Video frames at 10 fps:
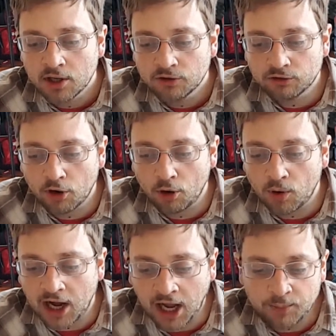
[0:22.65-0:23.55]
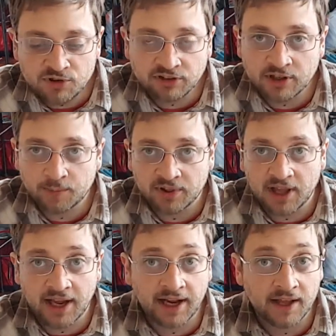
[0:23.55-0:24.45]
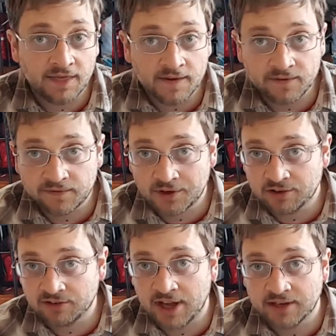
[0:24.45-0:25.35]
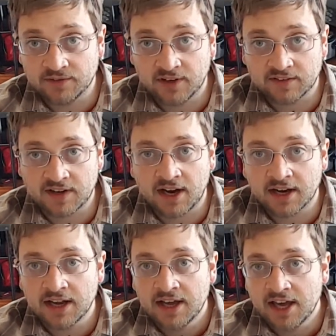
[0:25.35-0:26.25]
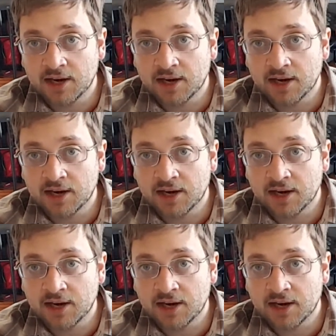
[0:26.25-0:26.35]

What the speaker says: So I'm just going to play the first line of TikTok and